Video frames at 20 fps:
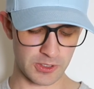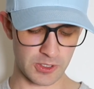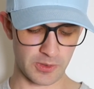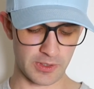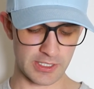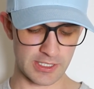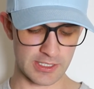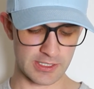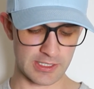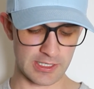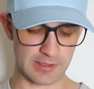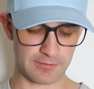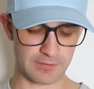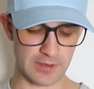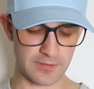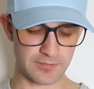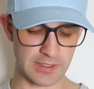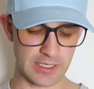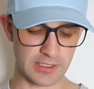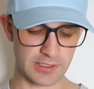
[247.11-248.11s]
So this is the
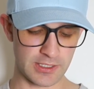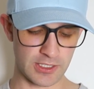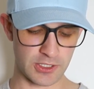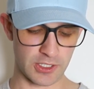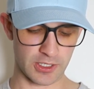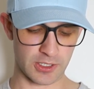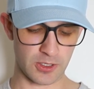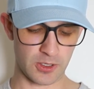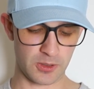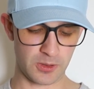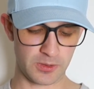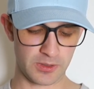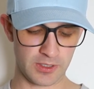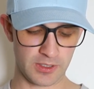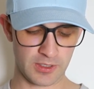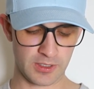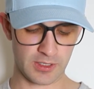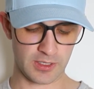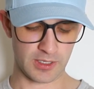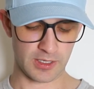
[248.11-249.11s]
15 digit code
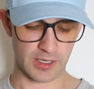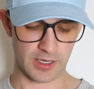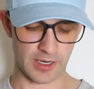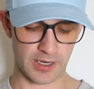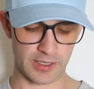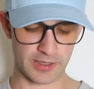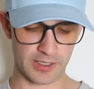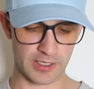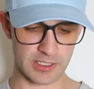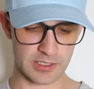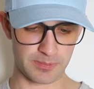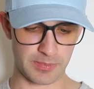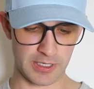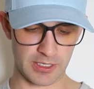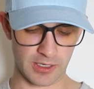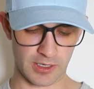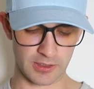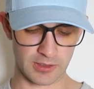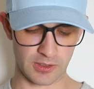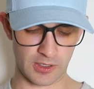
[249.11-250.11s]
uh, that has
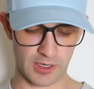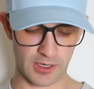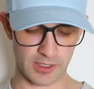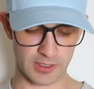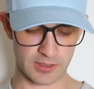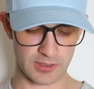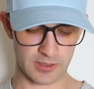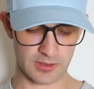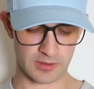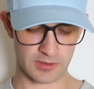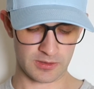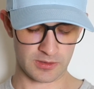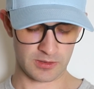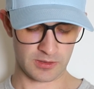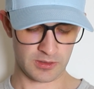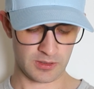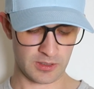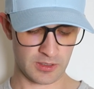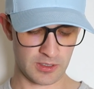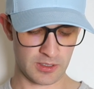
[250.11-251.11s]
been unlocked.
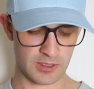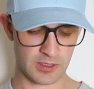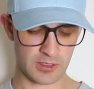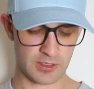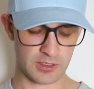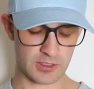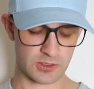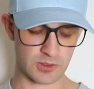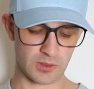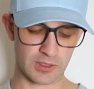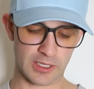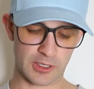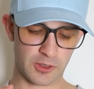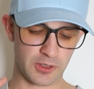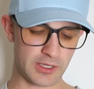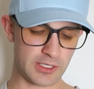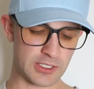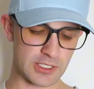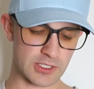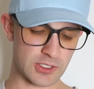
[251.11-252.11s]
So
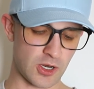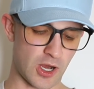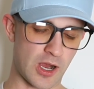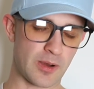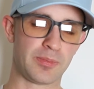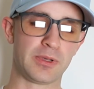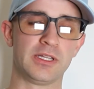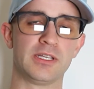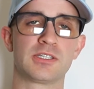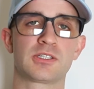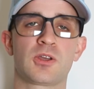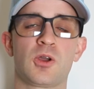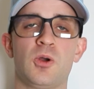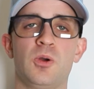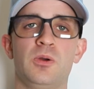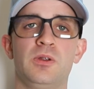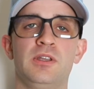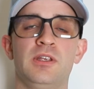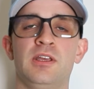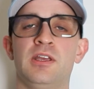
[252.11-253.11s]
literally just copy this
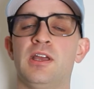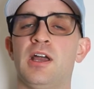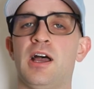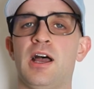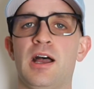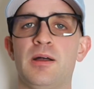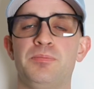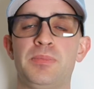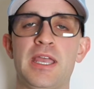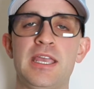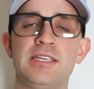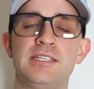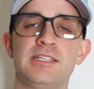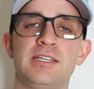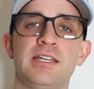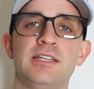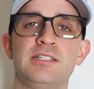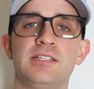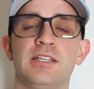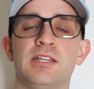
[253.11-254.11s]
code, uh, paste
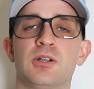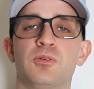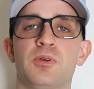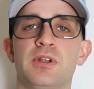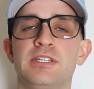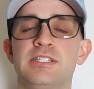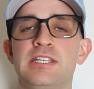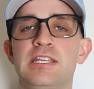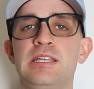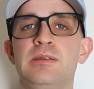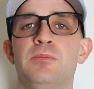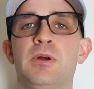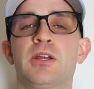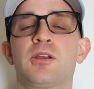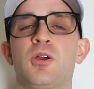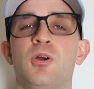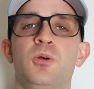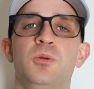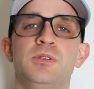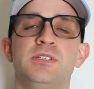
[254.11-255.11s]
it into the redeem a
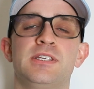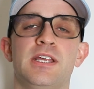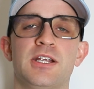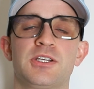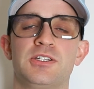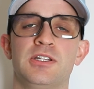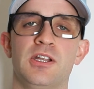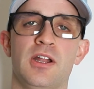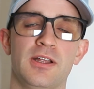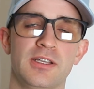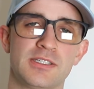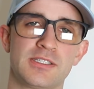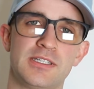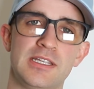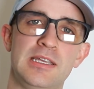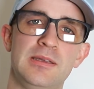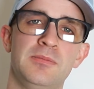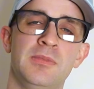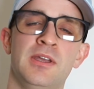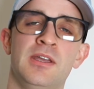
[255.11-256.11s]
code section on
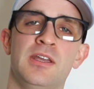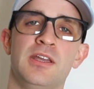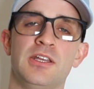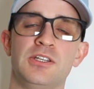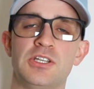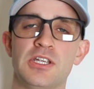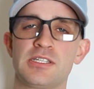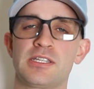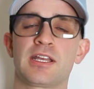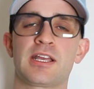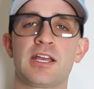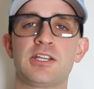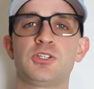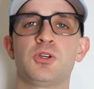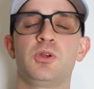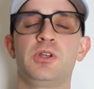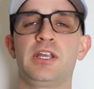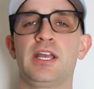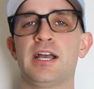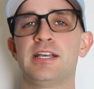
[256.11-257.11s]
Steam. Just like I
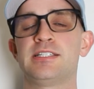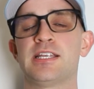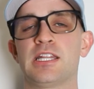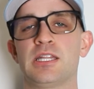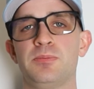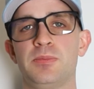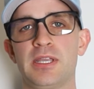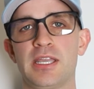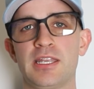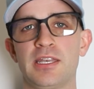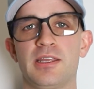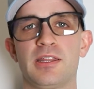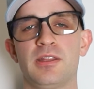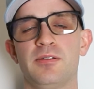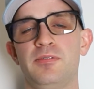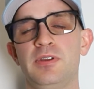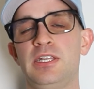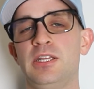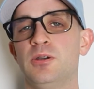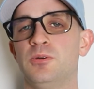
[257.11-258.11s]
showed you guys at the beginning of
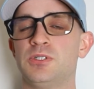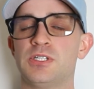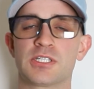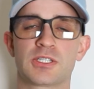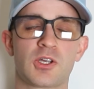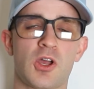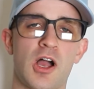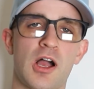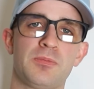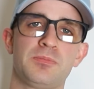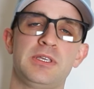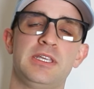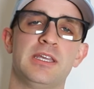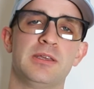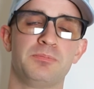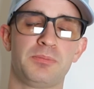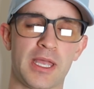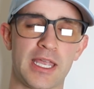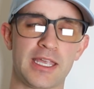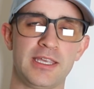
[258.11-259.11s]
the video, just copy
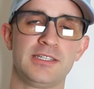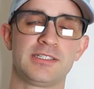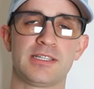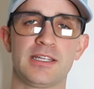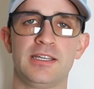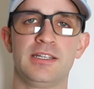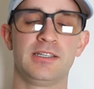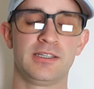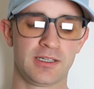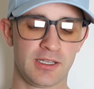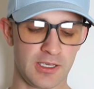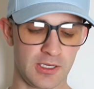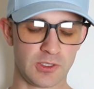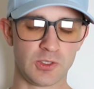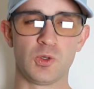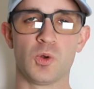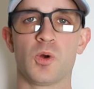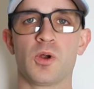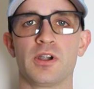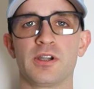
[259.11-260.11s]
and paste in
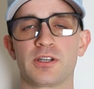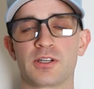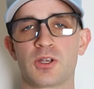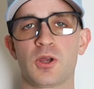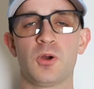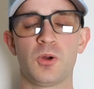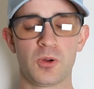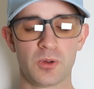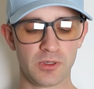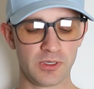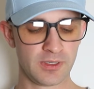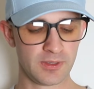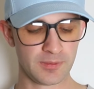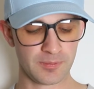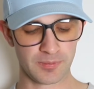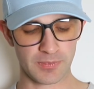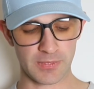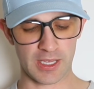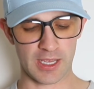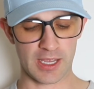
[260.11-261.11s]
your code
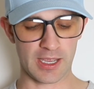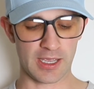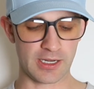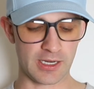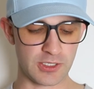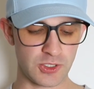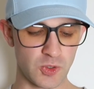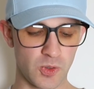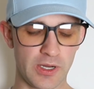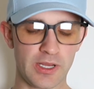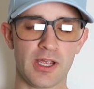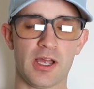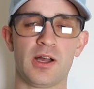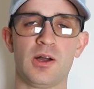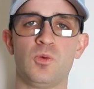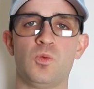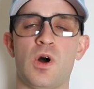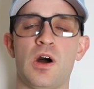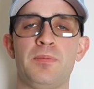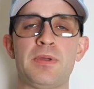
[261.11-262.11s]
and enjoy
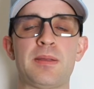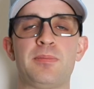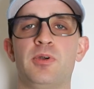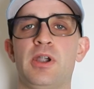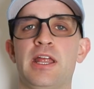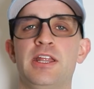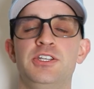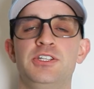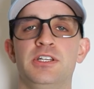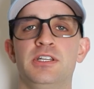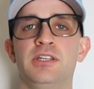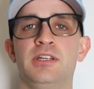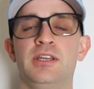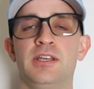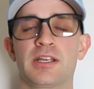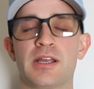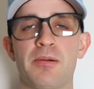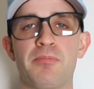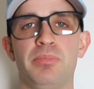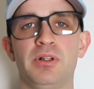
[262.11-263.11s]
uh, Wallpaper Engine
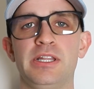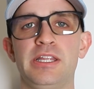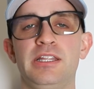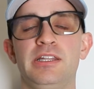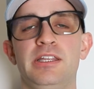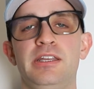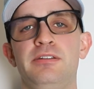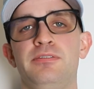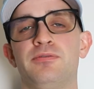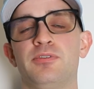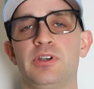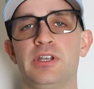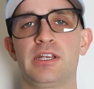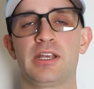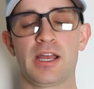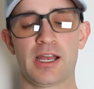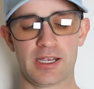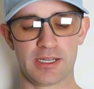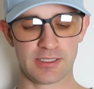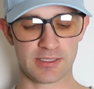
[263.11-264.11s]
completely free,
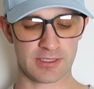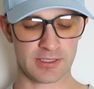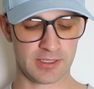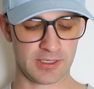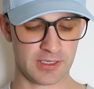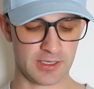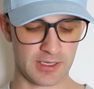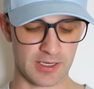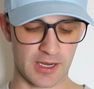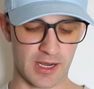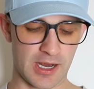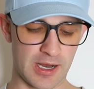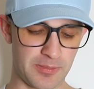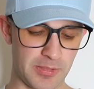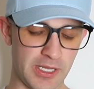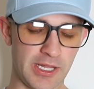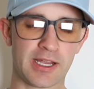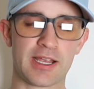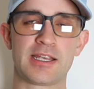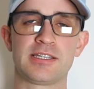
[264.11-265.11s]
guys. Uh,
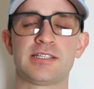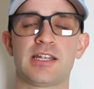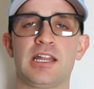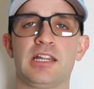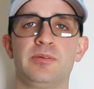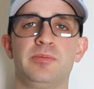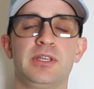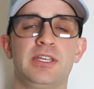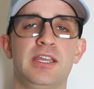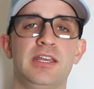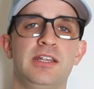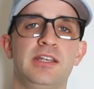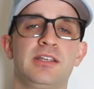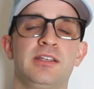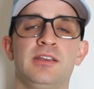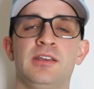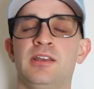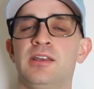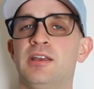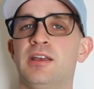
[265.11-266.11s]
but like I said at the
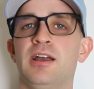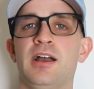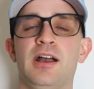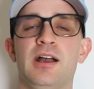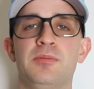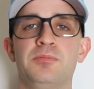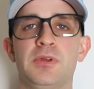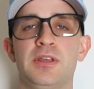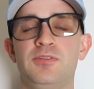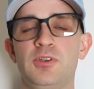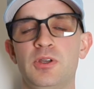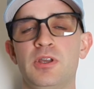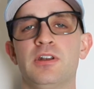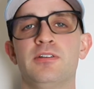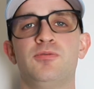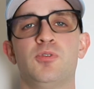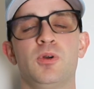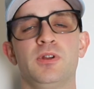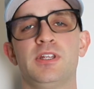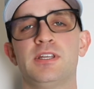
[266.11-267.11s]
beginning, um, if you can
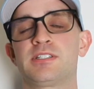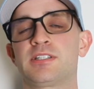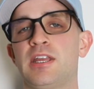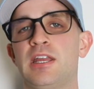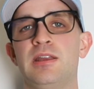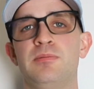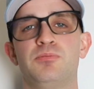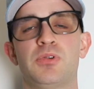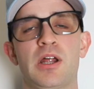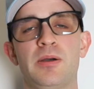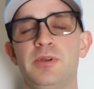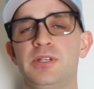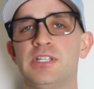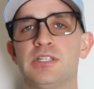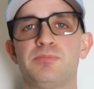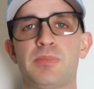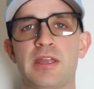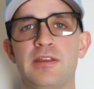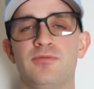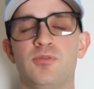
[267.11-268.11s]
afford this game, probably
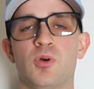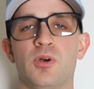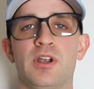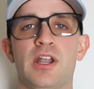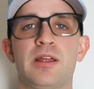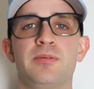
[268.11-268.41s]
just pay for it.